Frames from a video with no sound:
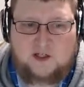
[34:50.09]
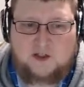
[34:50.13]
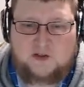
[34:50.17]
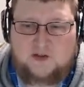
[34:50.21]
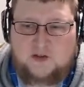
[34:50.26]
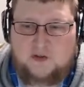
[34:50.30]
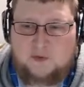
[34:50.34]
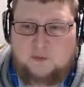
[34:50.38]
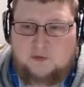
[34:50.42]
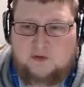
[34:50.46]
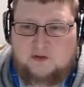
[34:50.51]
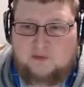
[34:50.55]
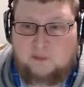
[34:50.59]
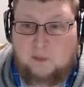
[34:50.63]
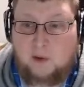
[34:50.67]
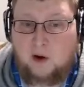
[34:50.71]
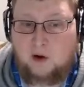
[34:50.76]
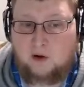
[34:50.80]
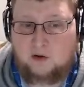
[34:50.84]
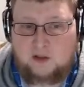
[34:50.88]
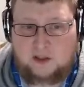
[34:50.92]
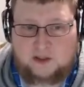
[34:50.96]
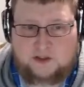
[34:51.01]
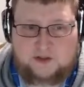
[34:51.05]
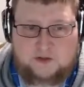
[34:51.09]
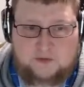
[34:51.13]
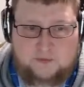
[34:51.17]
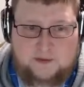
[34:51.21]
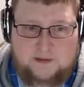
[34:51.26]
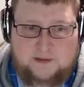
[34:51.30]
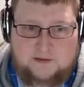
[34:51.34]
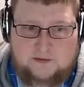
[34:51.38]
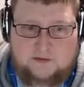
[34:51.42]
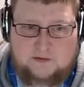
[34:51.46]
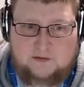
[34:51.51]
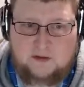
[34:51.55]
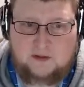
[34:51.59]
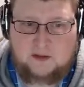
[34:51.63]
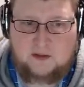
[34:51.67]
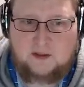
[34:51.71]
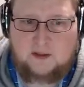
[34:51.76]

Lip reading: to small luxuries.